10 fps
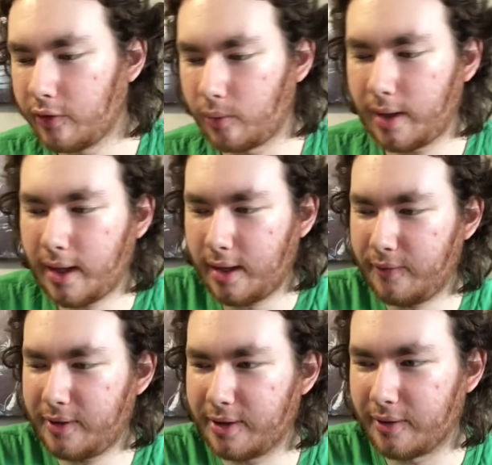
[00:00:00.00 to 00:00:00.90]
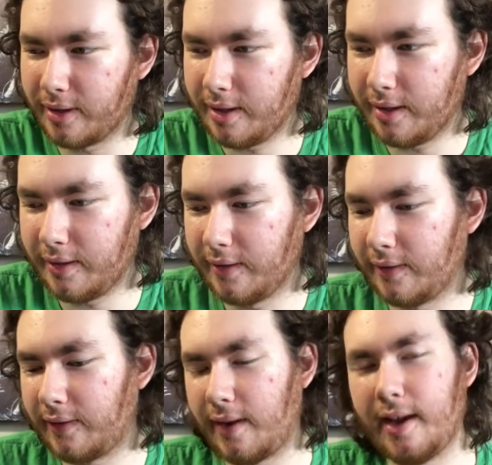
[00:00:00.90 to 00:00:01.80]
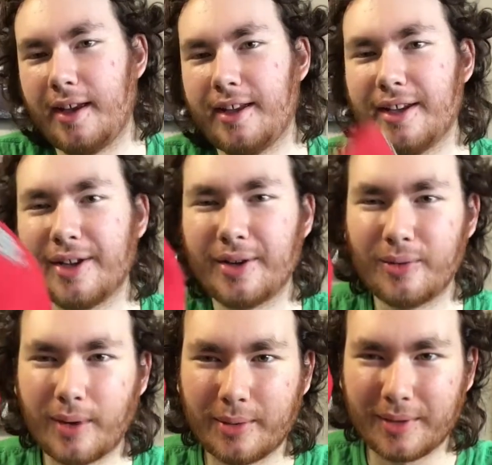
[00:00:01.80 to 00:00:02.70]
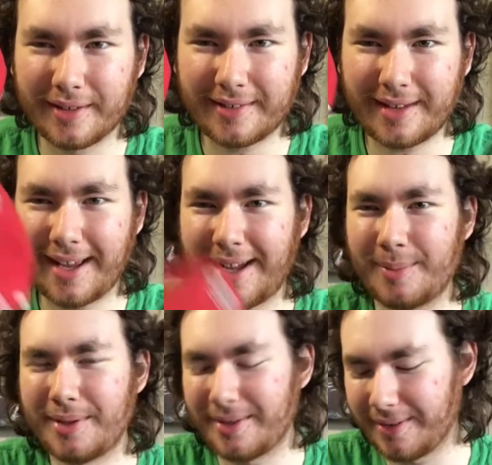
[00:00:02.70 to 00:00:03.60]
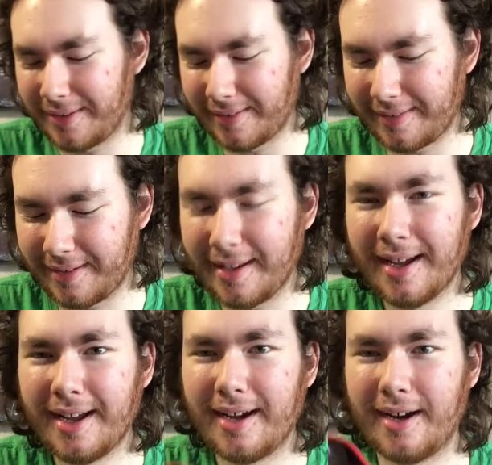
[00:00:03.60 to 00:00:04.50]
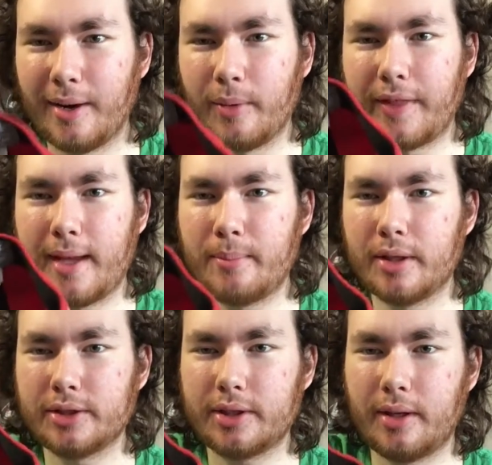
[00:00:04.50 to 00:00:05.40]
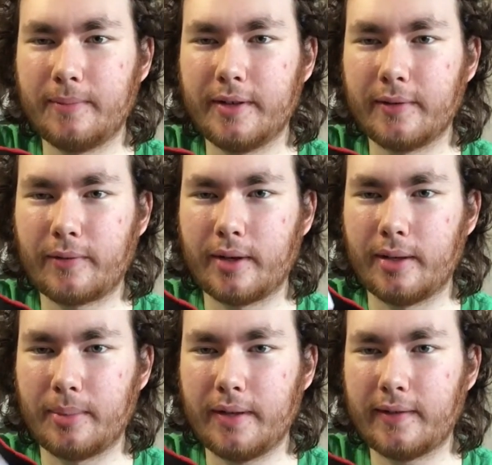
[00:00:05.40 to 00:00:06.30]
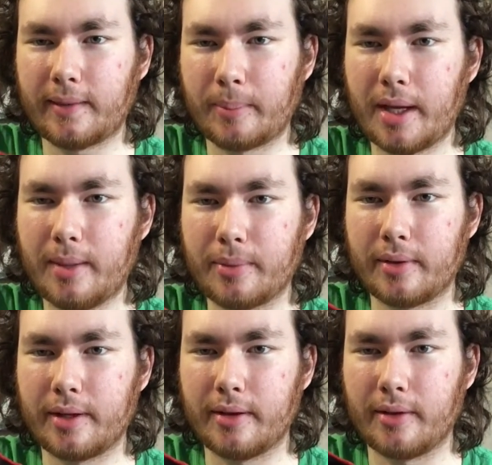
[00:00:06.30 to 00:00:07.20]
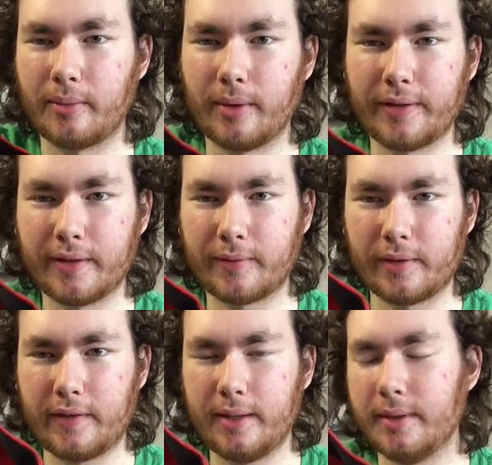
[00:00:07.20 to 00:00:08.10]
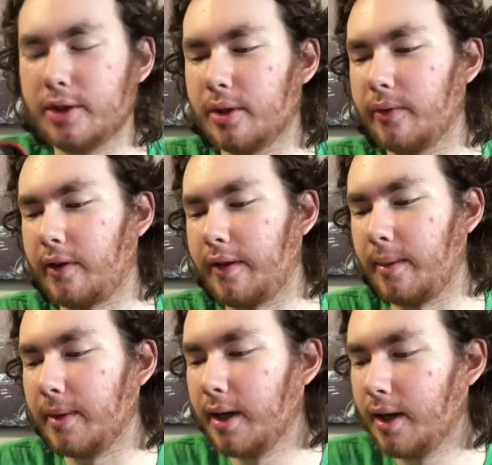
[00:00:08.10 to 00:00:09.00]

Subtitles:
So what I have here is a Red Wings cap, here you can see, with a bunch of different pieces of paper here with different TV shows on them.